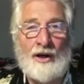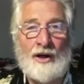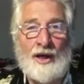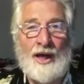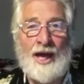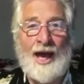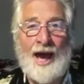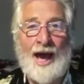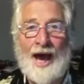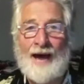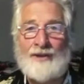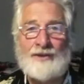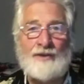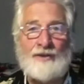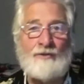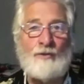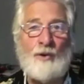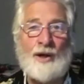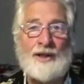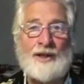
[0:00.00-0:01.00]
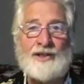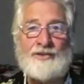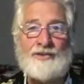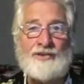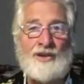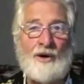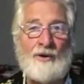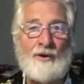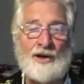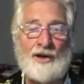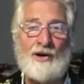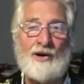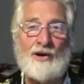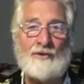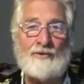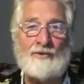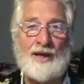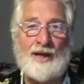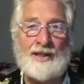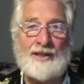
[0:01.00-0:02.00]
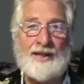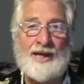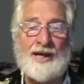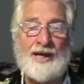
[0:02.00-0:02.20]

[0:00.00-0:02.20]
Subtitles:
out of what is going on right now?